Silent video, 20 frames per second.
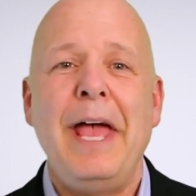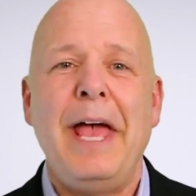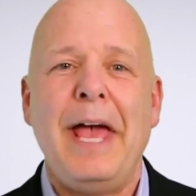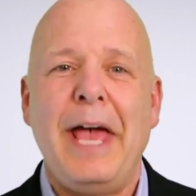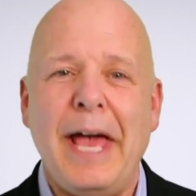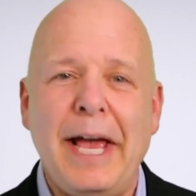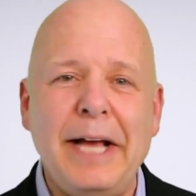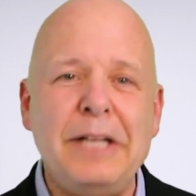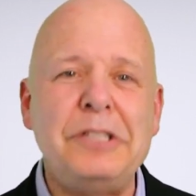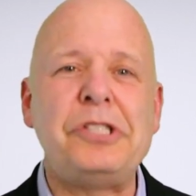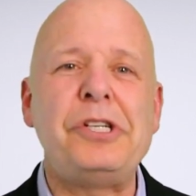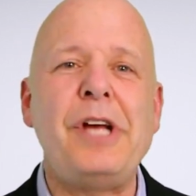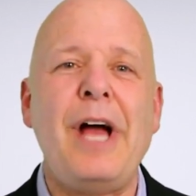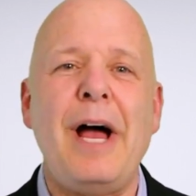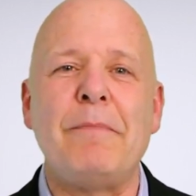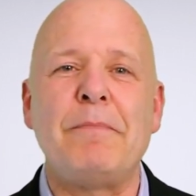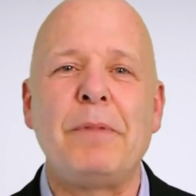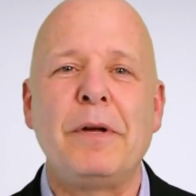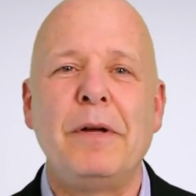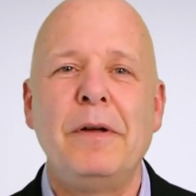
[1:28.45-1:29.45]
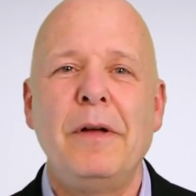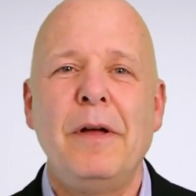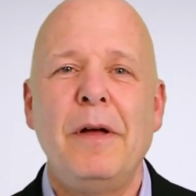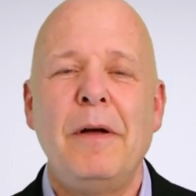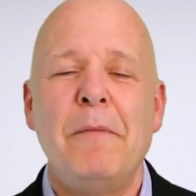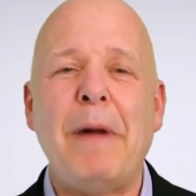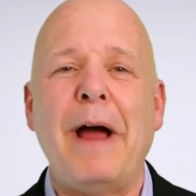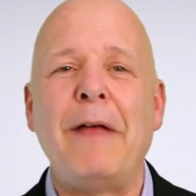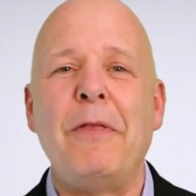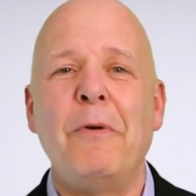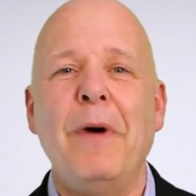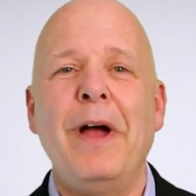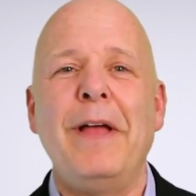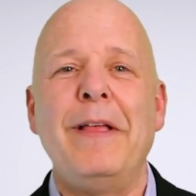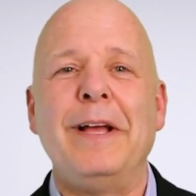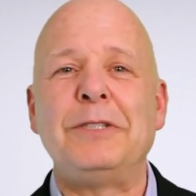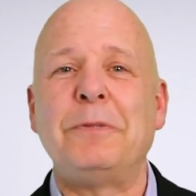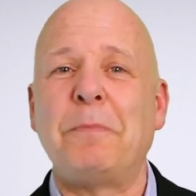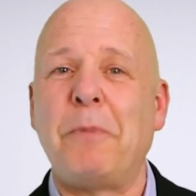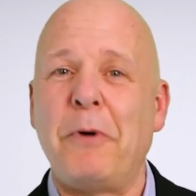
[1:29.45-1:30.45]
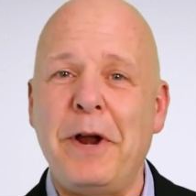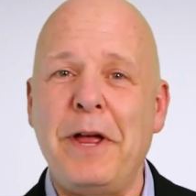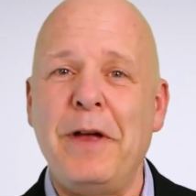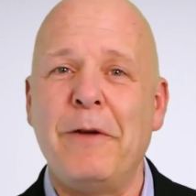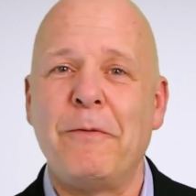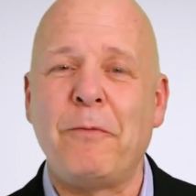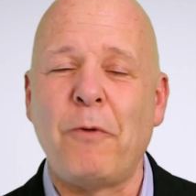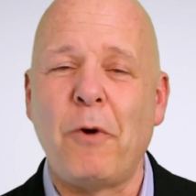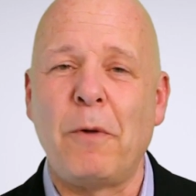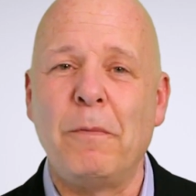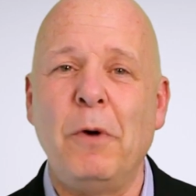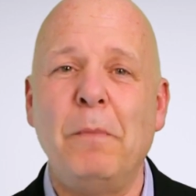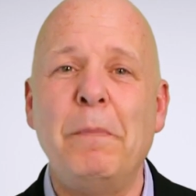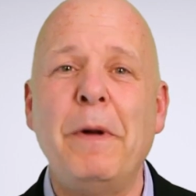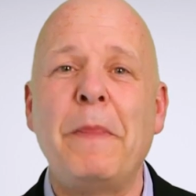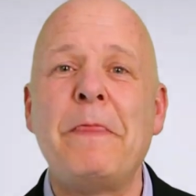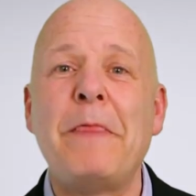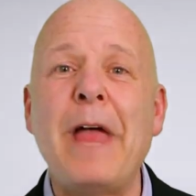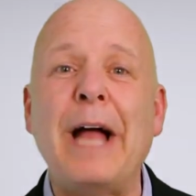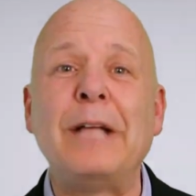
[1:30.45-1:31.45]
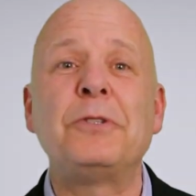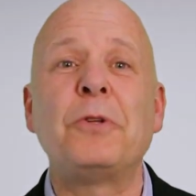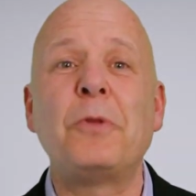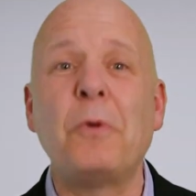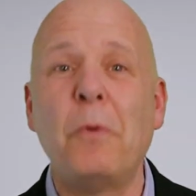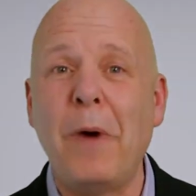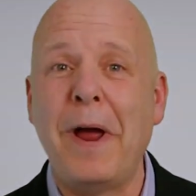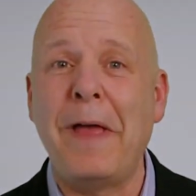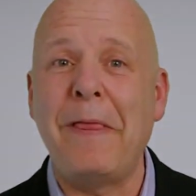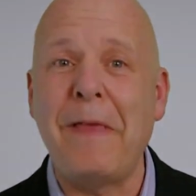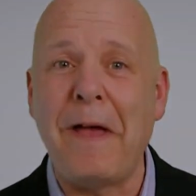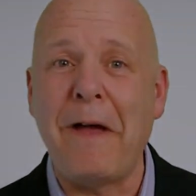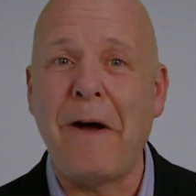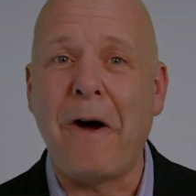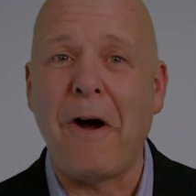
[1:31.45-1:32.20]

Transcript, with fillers: Hey, Shep. By the way, that's pretty informal, but that's the way they